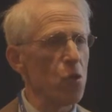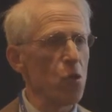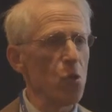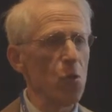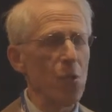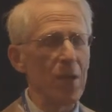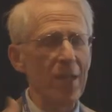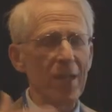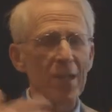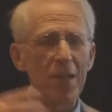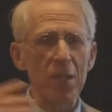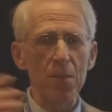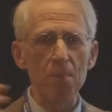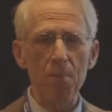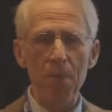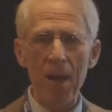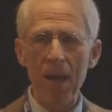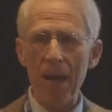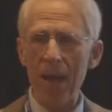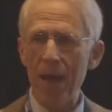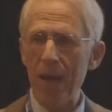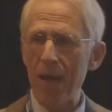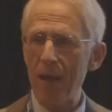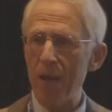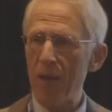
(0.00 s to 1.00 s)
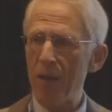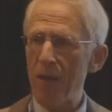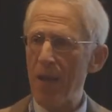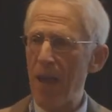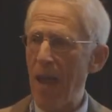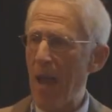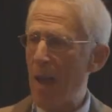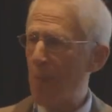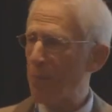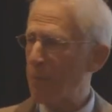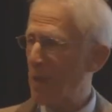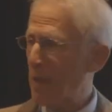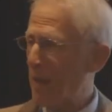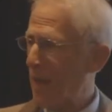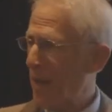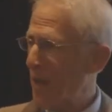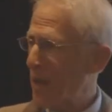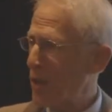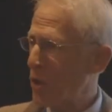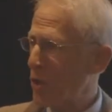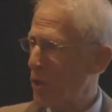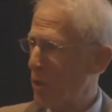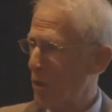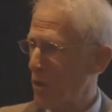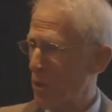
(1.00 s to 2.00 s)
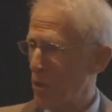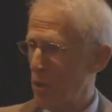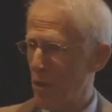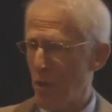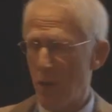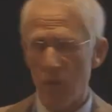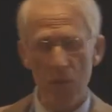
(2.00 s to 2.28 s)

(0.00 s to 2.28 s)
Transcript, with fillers: to expand the applications